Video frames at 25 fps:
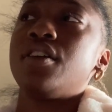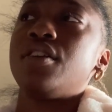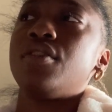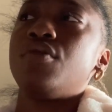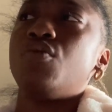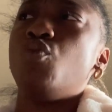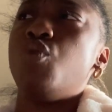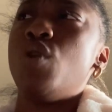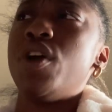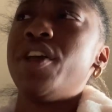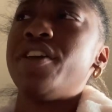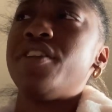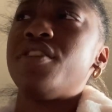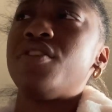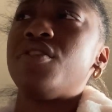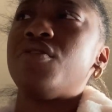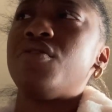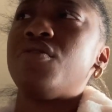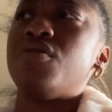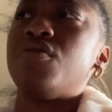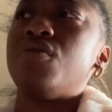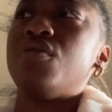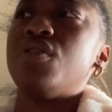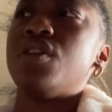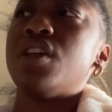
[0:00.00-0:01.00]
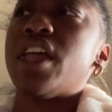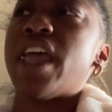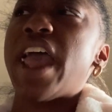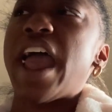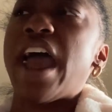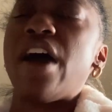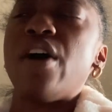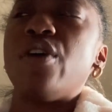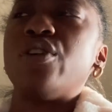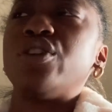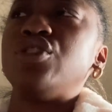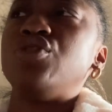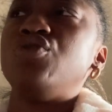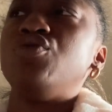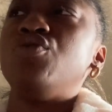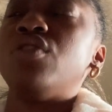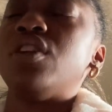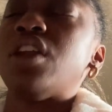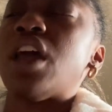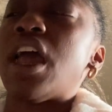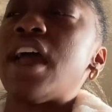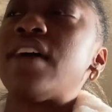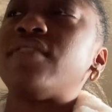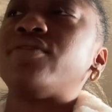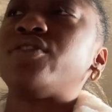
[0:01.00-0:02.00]
well, how are you going to
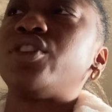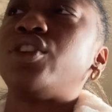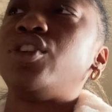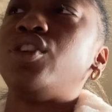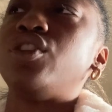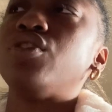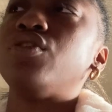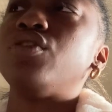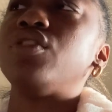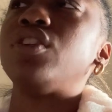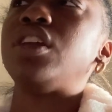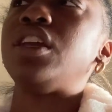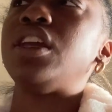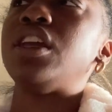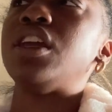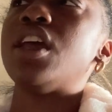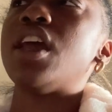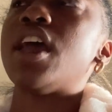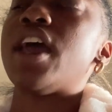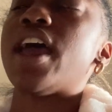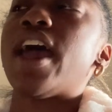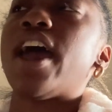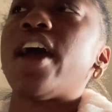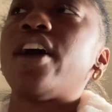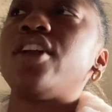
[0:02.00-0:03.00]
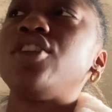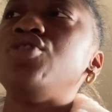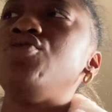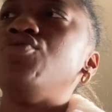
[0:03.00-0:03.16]
have security? How do you